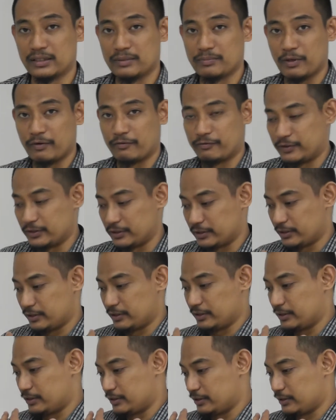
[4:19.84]
terms of
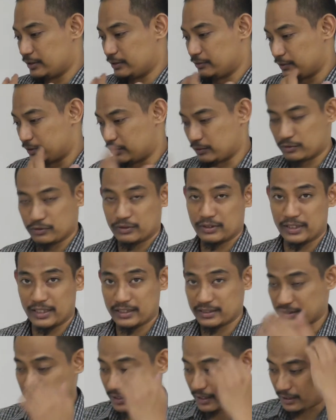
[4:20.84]
we go to the
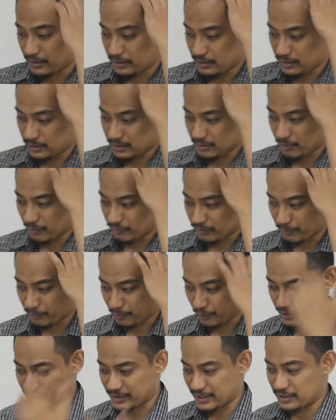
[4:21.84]
next slide, in terms of the
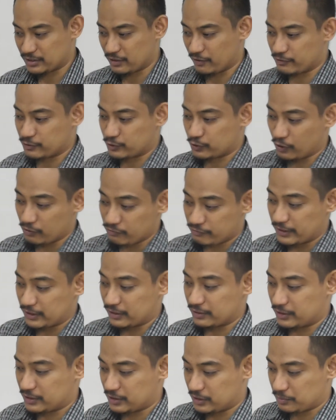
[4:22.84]
process of
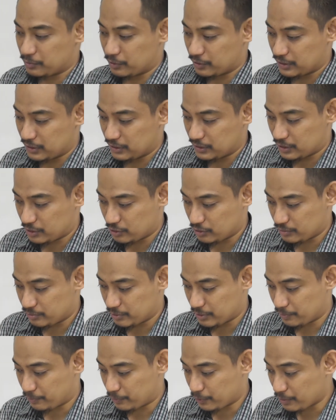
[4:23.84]
solving rigid body
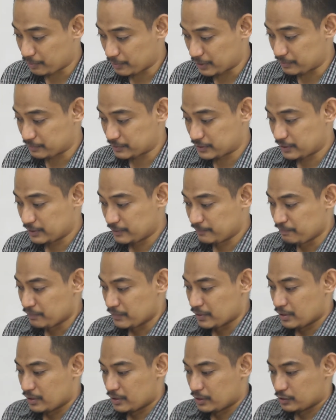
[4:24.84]
equilibrium problems.
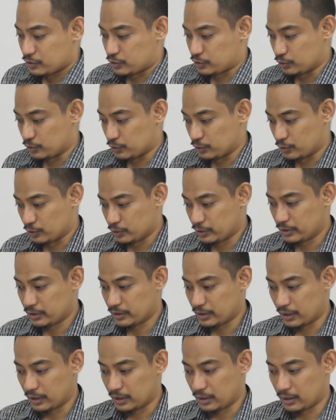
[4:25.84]

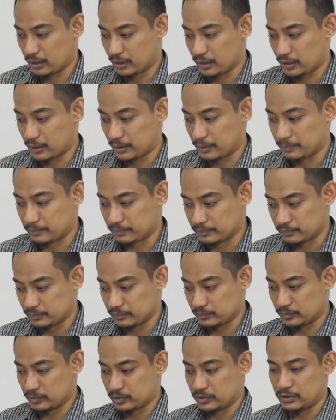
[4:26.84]
So
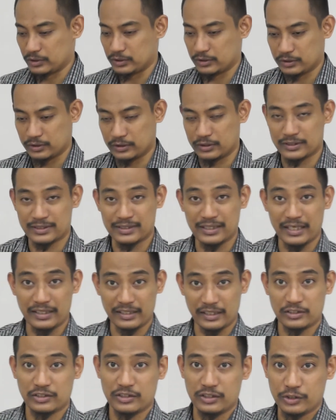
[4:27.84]
the slide
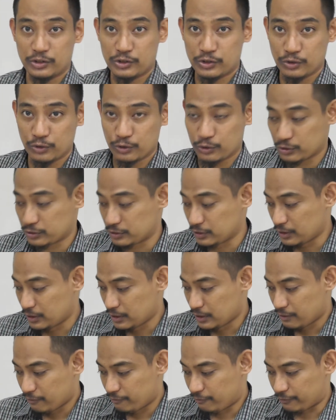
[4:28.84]
actually shows
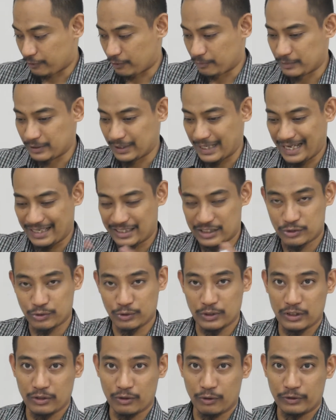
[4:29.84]
from the
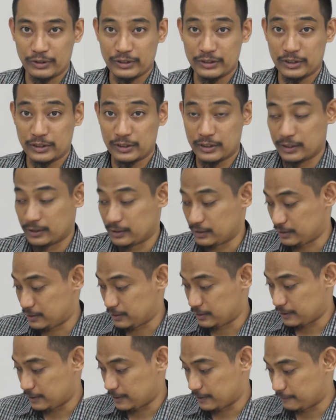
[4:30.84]
actual original
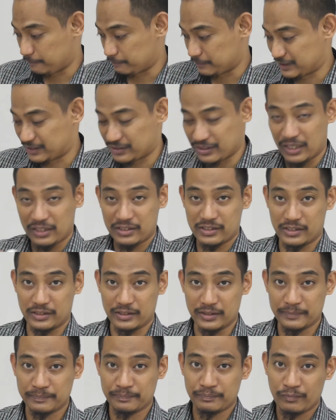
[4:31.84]

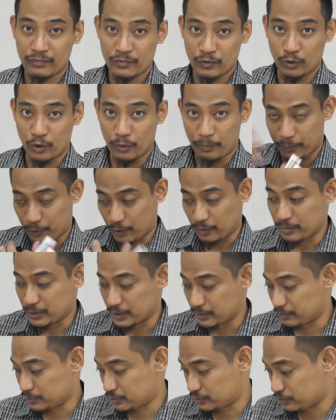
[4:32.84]
structure or
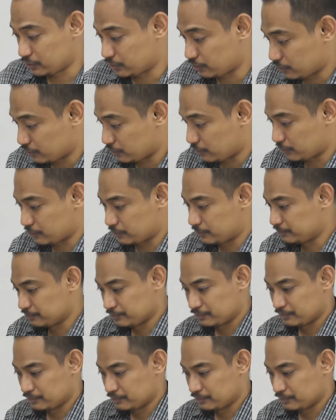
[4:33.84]
problems or